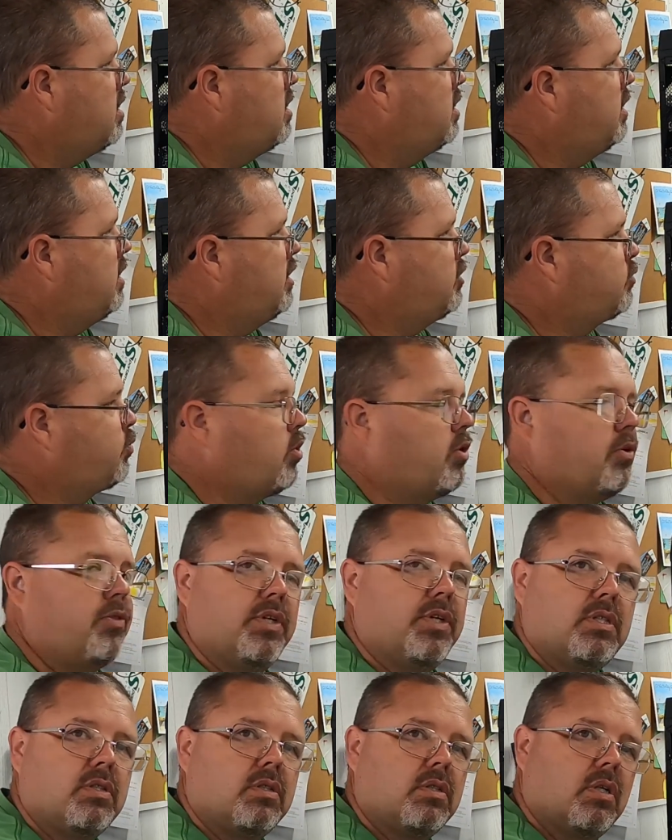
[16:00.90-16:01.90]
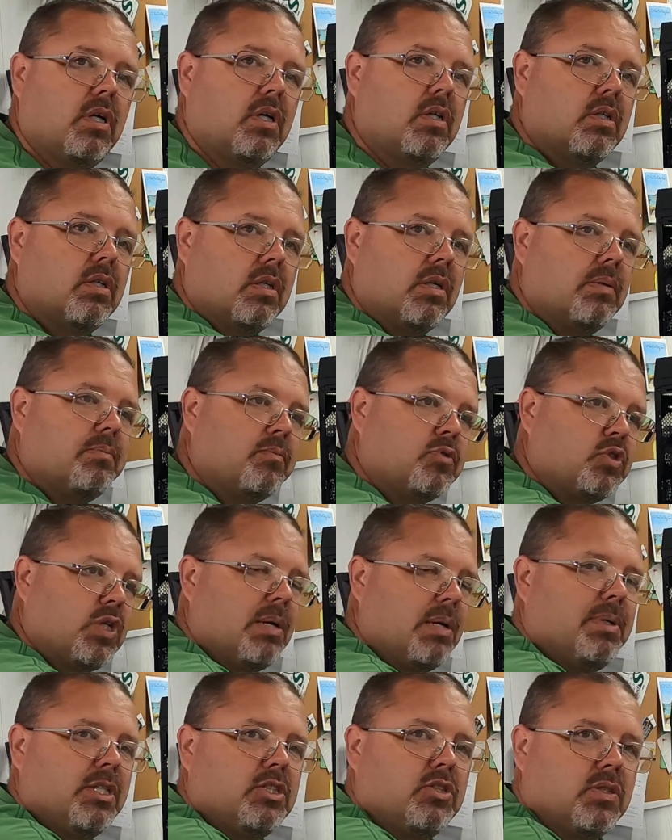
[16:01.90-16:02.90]
it's worth it. I'm trying
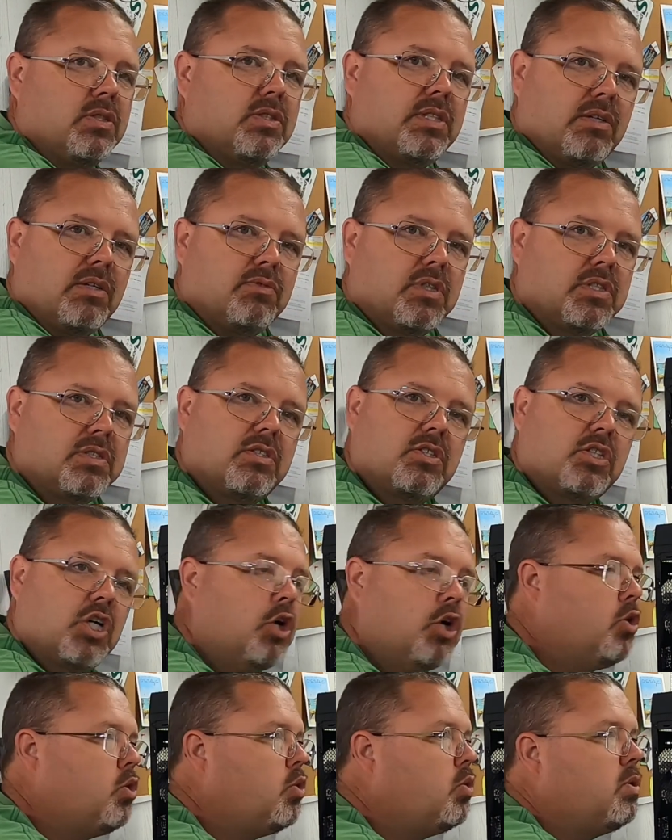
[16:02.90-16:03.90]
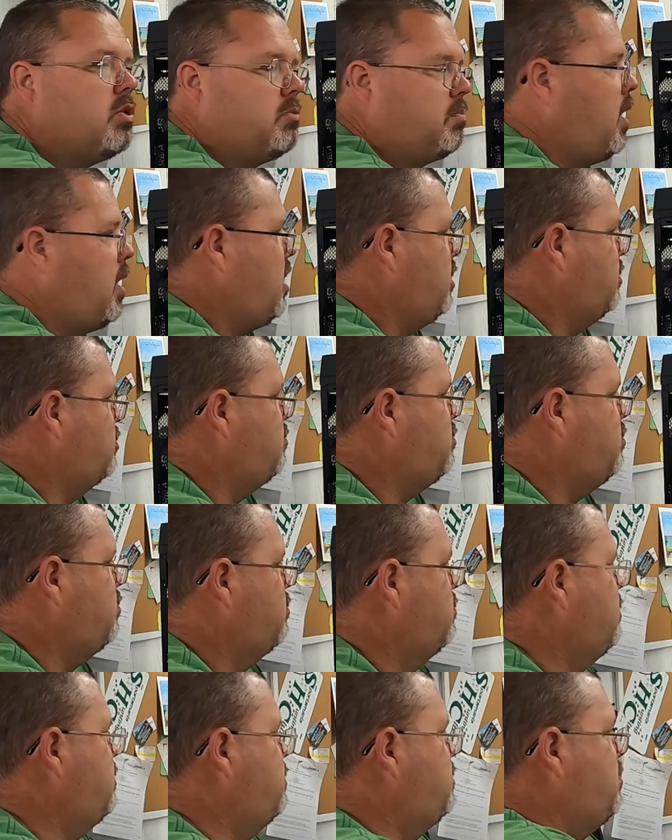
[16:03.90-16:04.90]
to make sure this thing runs as cool as possible.
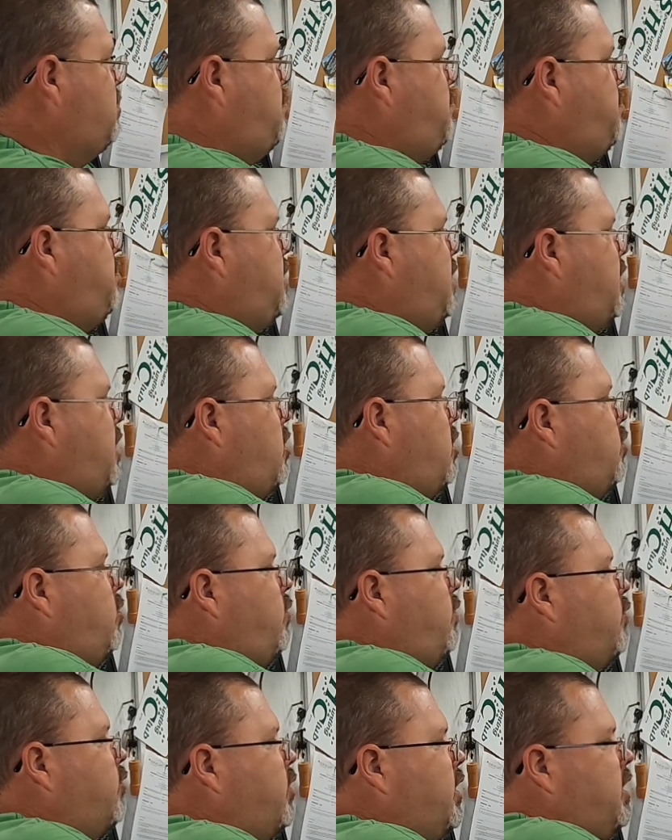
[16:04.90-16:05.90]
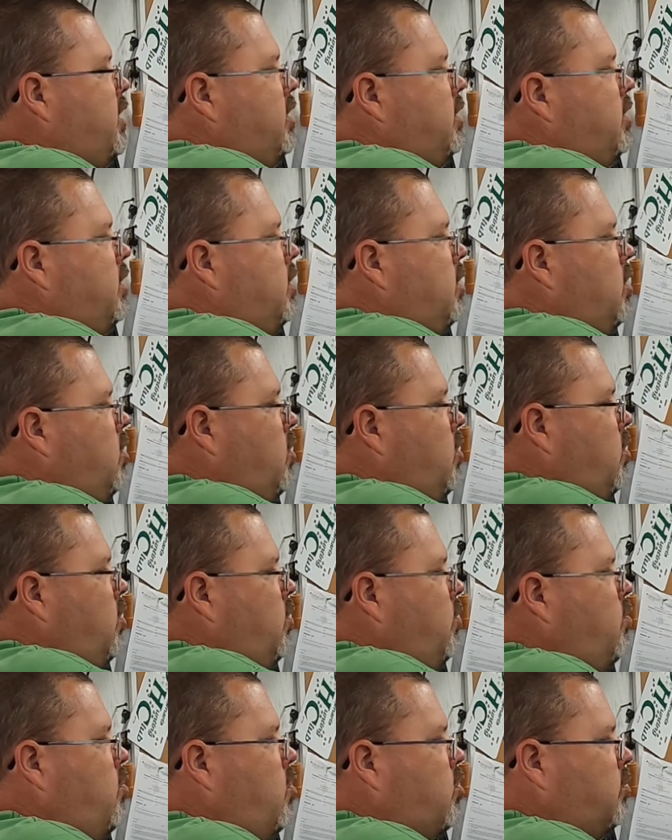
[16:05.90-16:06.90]
This is a big old freaking
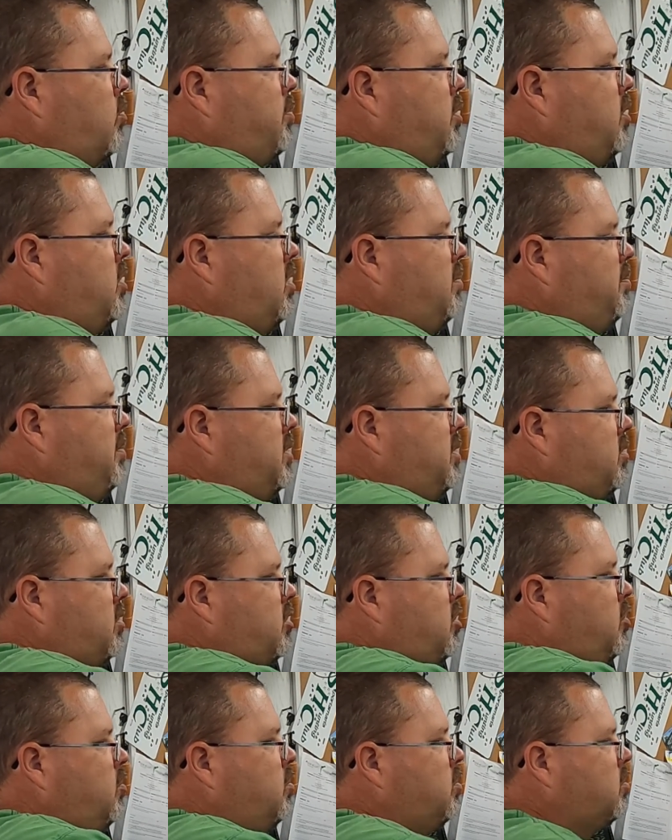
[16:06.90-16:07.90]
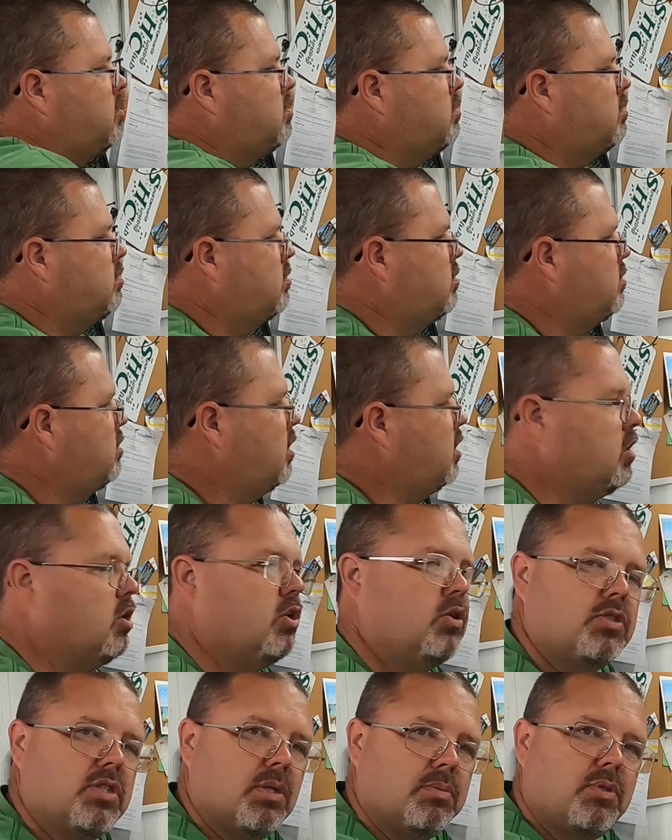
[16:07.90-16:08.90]
water pump and cooler that
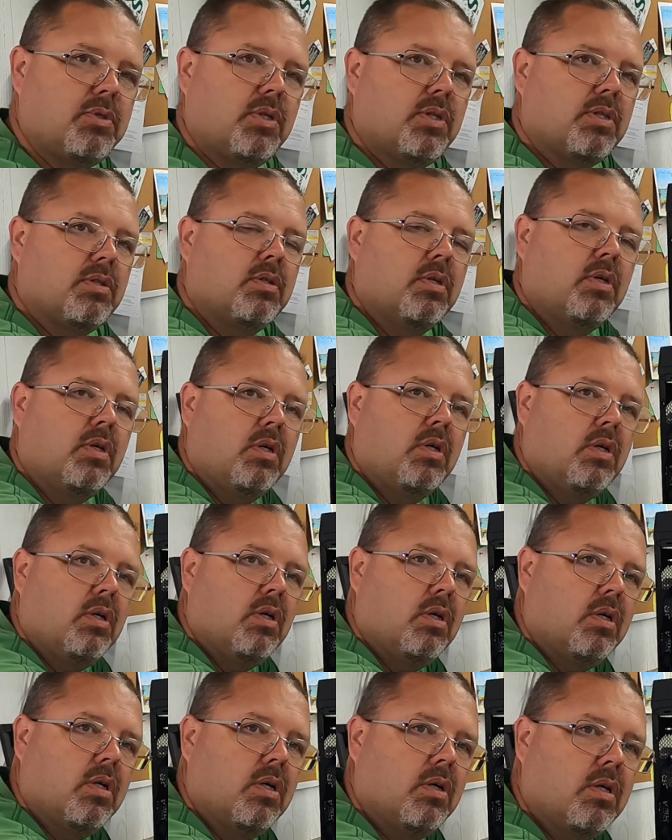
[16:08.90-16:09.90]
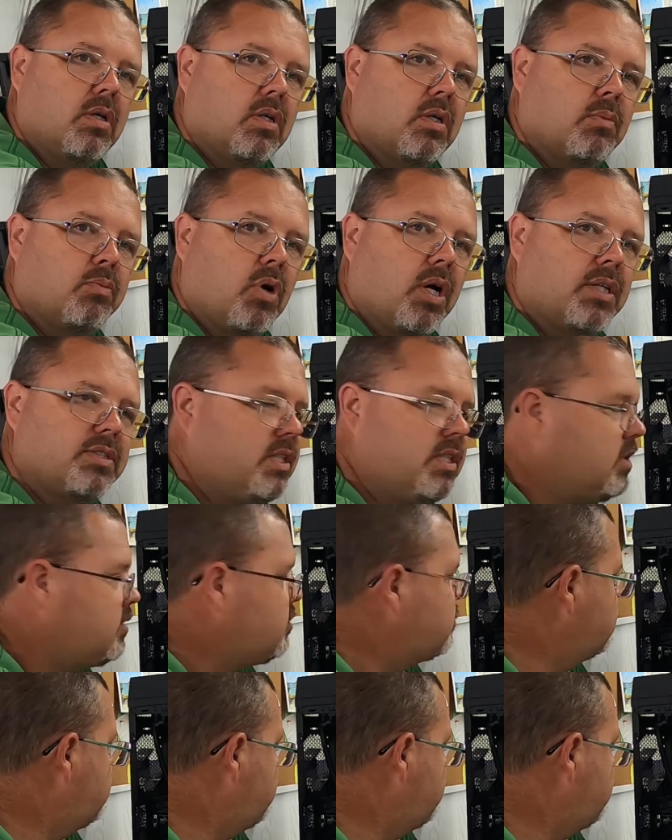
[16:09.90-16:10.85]
hooks up to the processor.